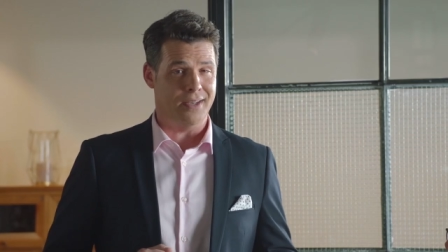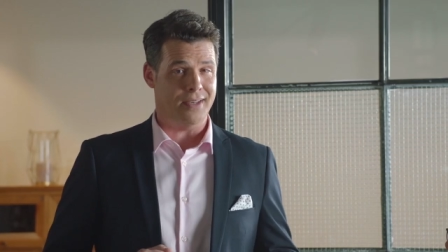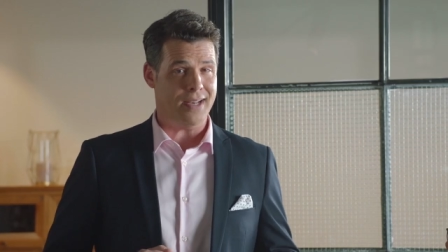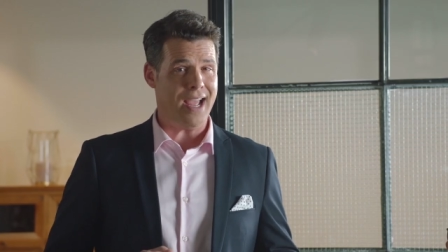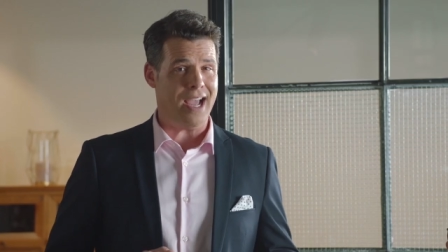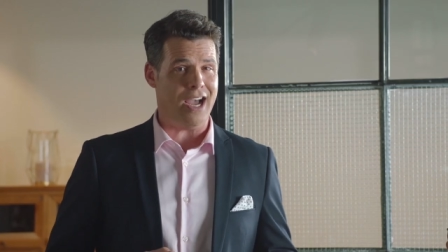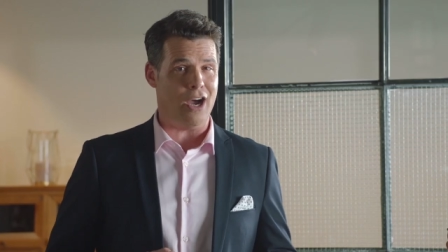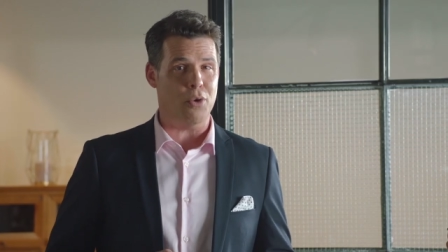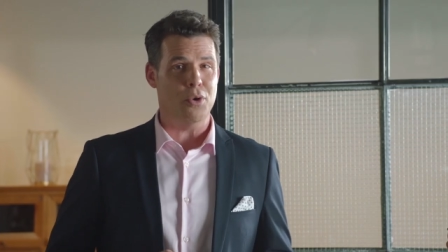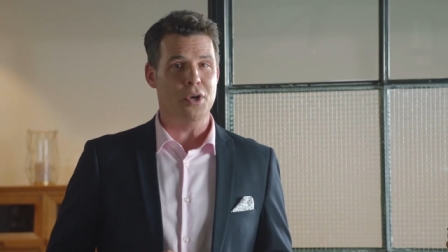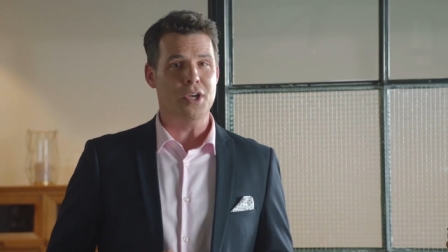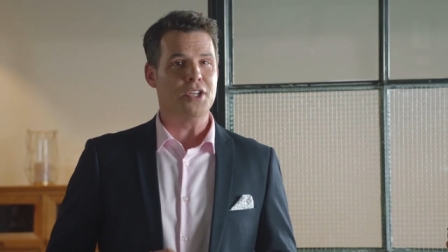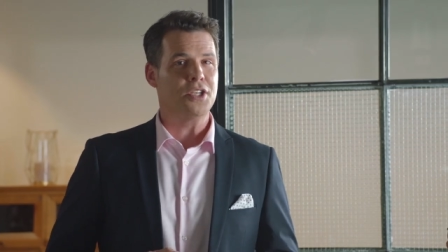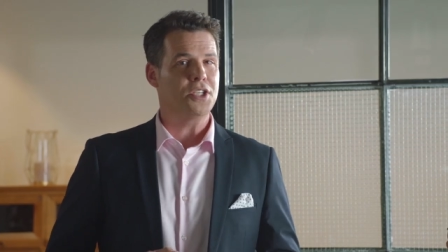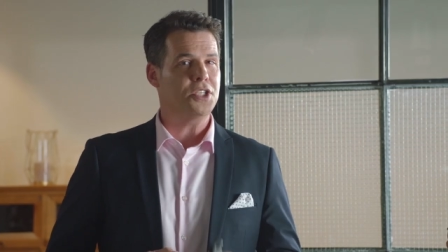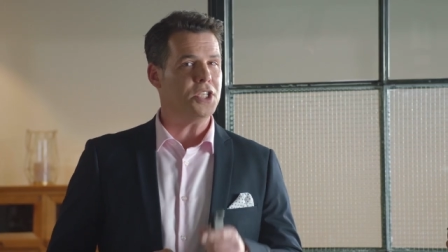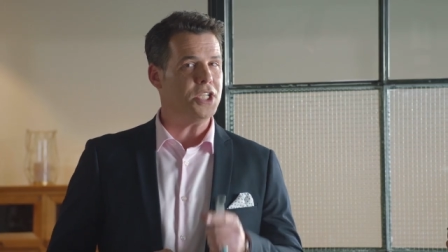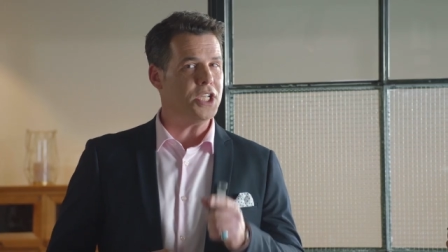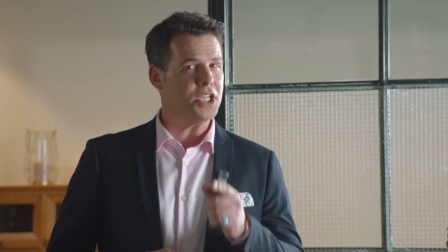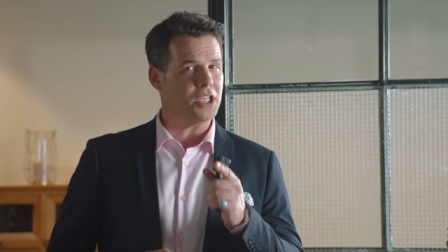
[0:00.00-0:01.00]
Now,
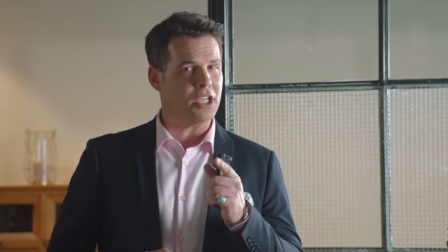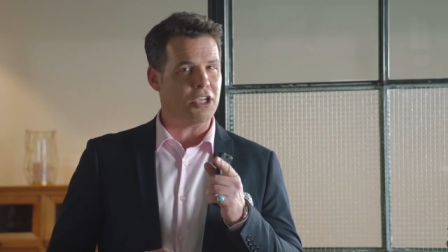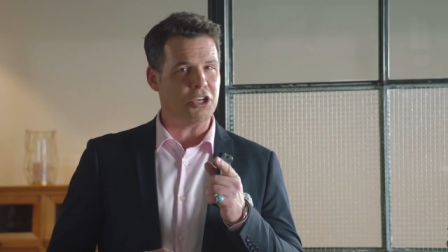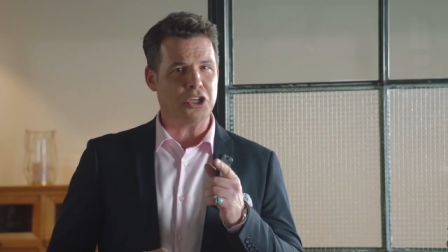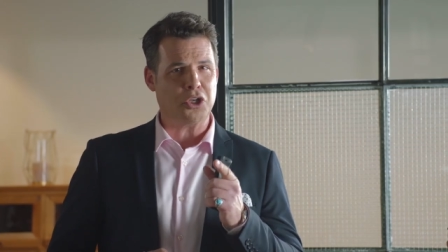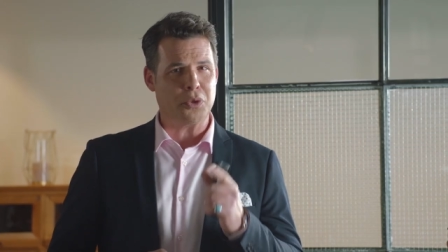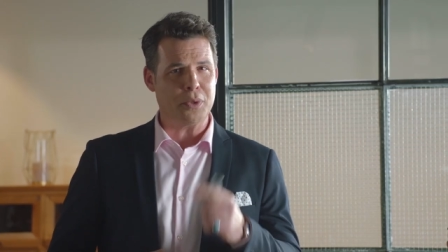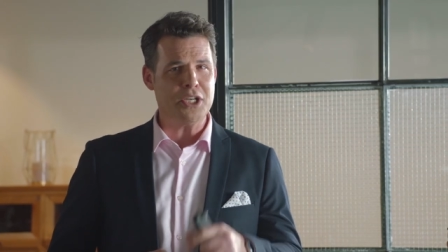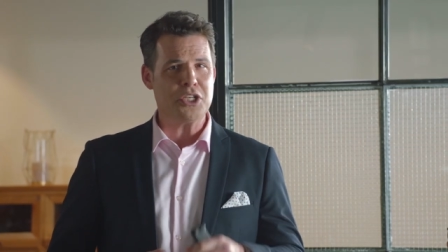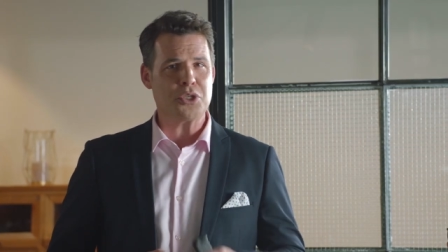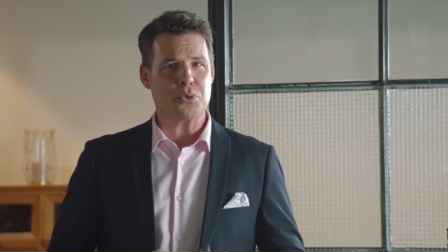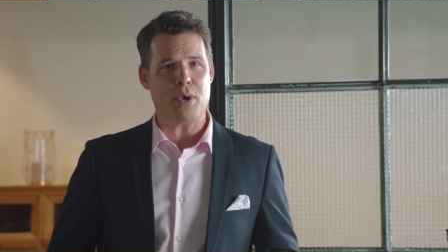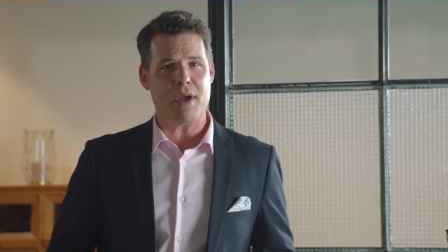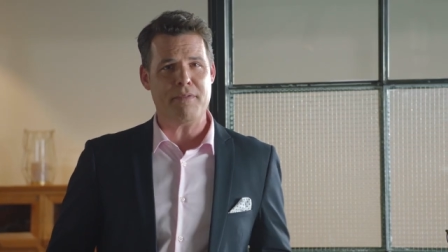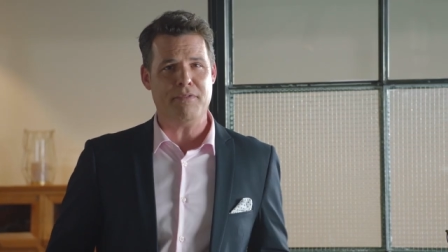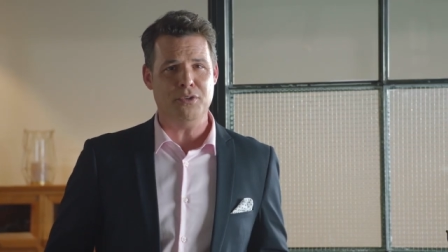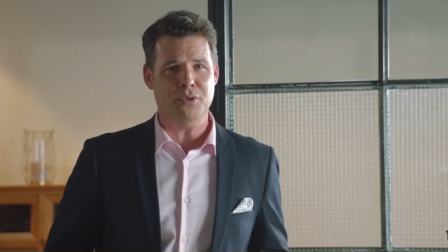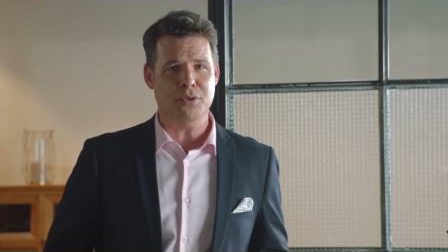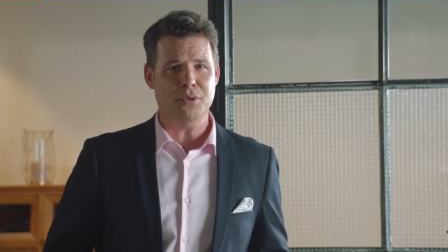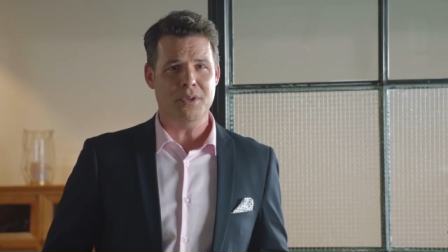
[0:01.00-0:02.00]
seeing increased
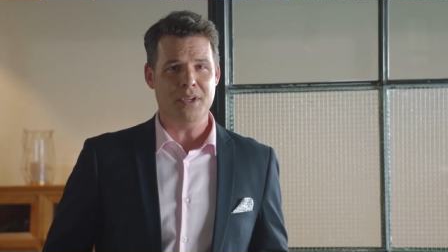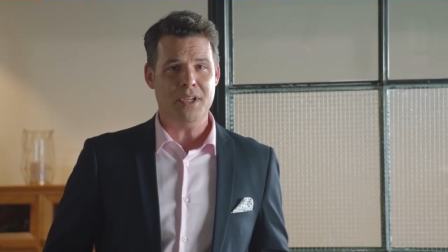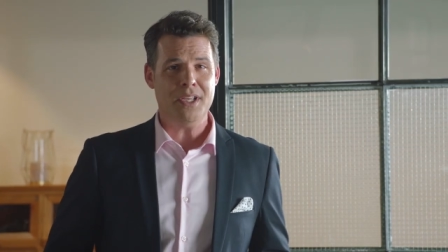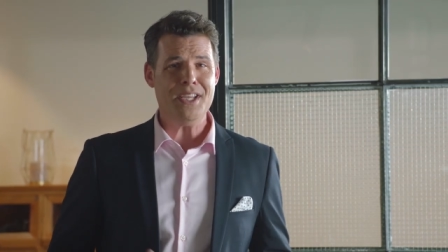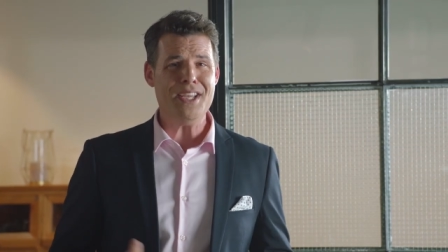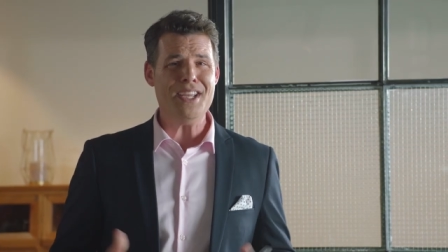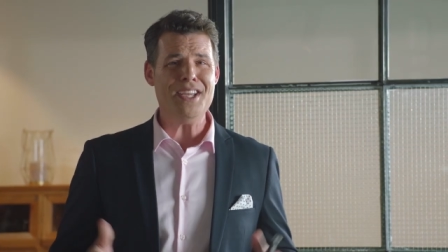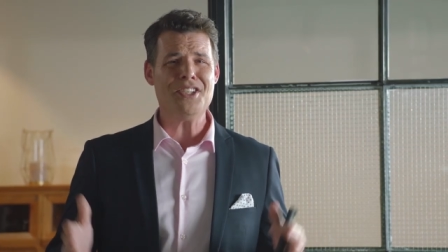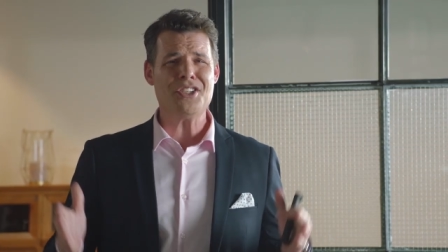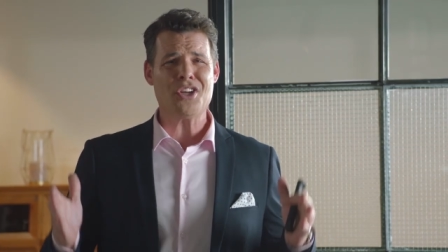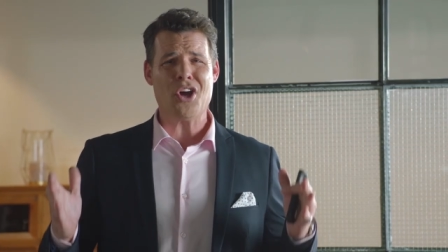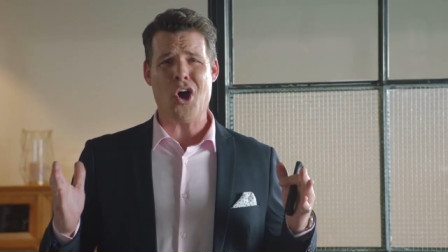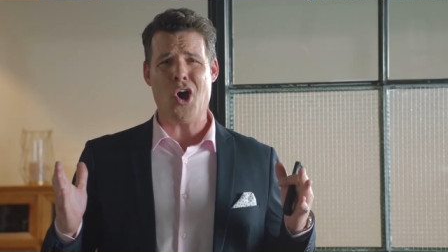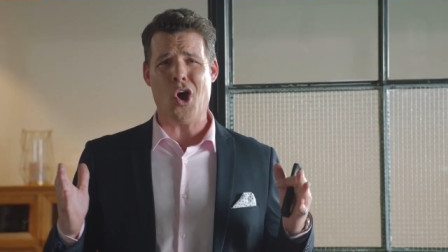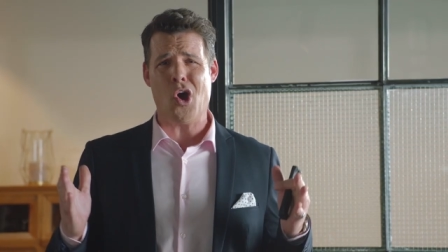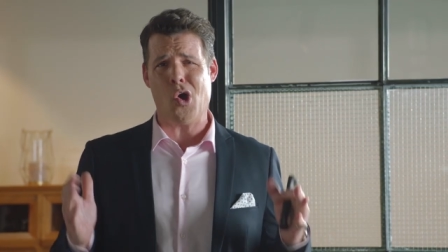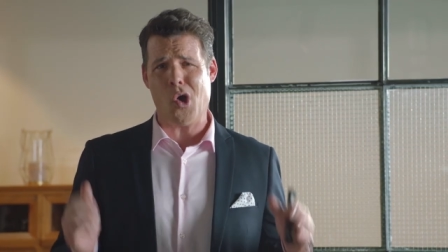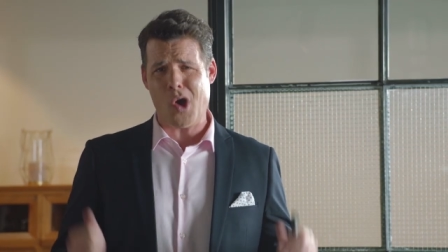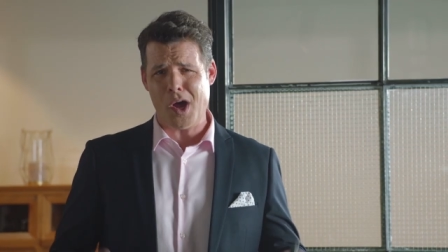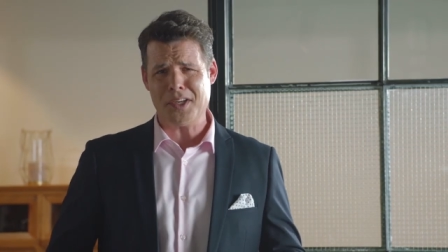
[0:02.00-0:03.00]
revenue is
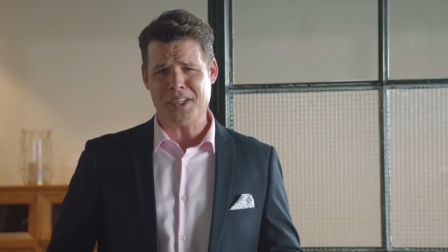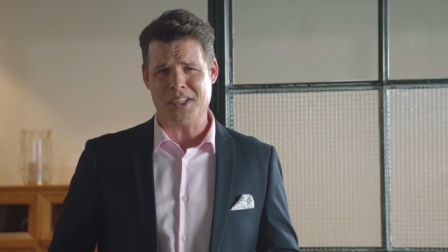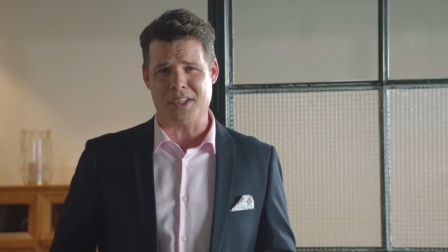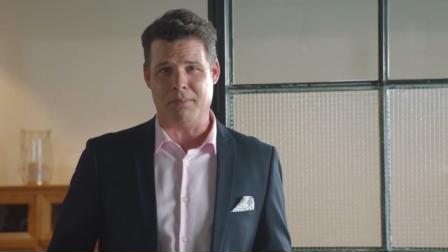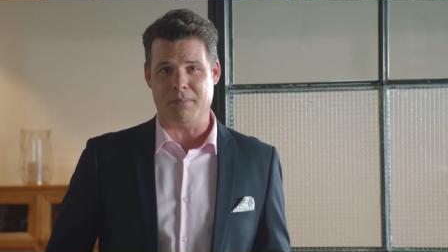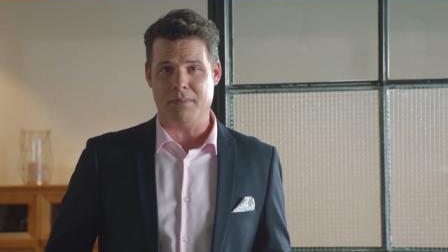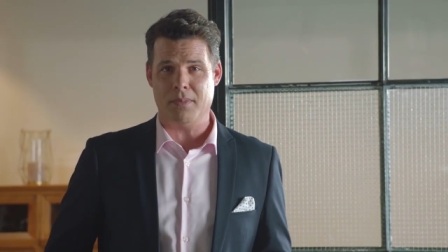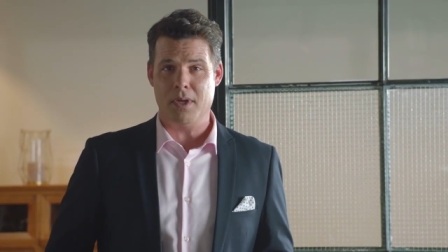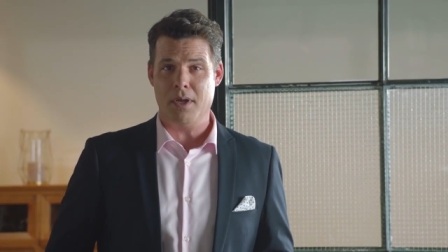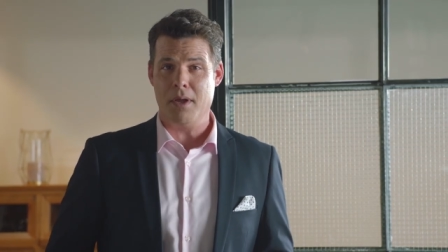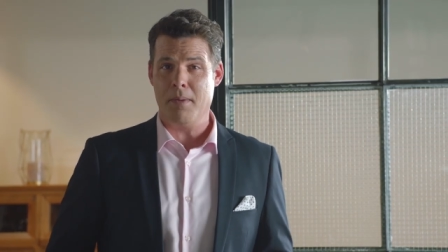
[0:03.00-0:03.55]
awesome,